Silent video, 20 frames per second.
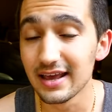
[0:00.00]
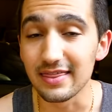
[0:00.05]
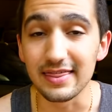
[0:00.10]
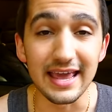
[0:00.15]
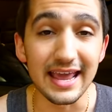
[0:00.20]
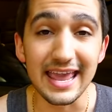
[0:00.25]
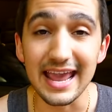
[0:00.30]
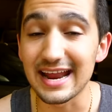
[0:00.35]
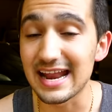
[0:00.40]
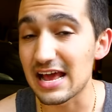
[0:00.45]

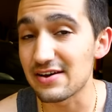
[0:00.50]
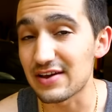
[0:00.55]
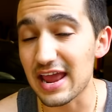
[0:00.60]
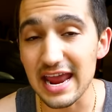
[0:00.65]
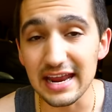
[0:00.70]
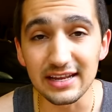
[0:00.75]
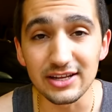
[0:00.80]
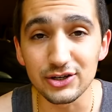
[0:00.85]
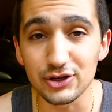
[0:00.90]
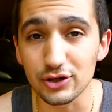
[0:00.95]
They can't have
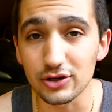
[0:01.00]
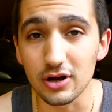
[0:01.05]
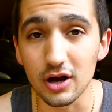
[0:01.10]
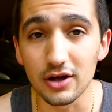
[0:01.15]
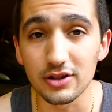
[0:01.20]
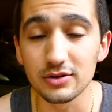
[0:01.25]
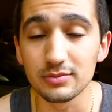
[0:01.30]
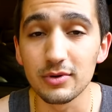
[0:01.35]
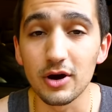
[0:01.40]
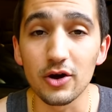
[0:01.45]
any dirt
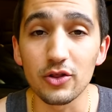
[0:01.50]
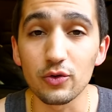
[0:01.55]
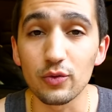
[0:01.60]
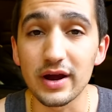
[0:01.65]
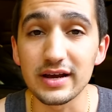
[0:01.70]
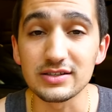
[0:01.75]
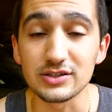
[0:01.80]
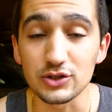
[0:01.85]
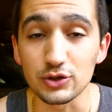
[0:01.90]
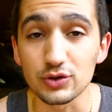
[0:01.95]
on them,
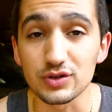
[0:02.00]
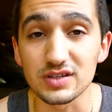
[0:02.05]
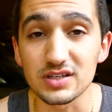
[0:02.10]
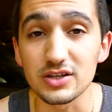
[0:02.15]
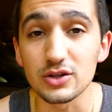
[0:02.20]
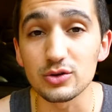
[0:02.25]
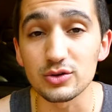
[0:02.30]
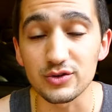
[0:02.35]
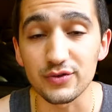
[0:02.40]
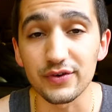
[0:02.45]
otherwise you'll
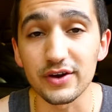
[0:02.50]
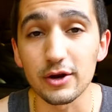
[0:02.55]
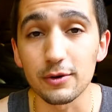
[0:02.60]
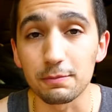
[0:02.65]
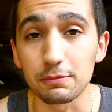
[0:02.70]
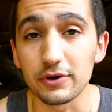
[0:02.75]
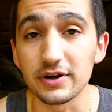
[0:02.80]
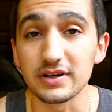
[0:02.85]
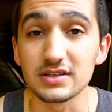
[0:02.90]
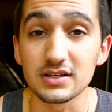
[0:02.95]
see those
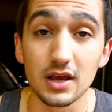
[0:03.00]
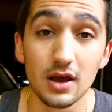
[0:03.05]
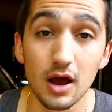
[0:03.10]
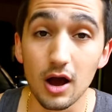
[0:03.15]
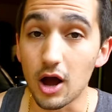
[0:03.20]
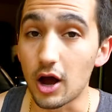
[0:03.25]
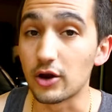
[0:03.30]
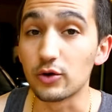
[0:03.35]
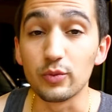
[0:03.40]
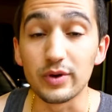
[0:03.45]
fingerprints
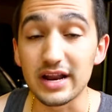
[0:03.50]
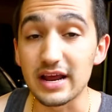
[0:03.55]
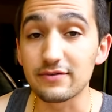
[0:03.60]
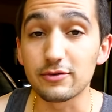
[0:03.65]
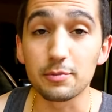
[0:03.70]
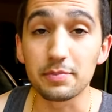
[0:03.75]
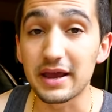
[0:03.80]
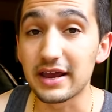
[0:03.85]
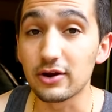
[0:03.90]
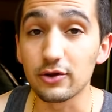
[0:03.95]
on
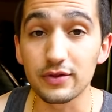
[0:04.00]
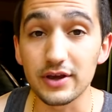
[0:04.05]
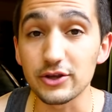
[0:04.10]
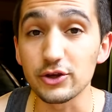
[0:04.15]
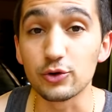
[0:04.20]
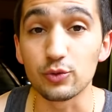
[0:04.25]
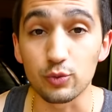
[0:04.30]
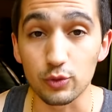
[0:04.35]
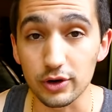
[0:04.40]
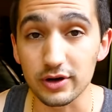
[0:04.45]
whatever panel
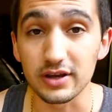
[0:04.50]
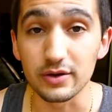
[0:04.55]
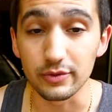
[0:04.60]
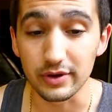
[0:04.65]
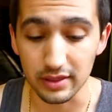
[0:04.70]
that you're working